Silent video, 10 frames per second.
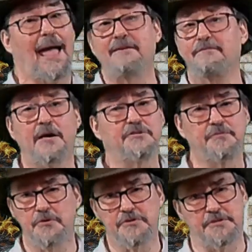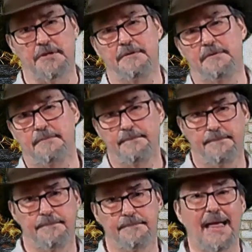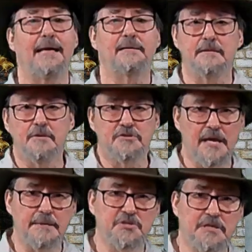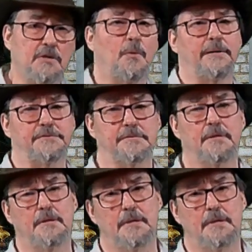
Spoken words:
and vice versa, and in the same sequence.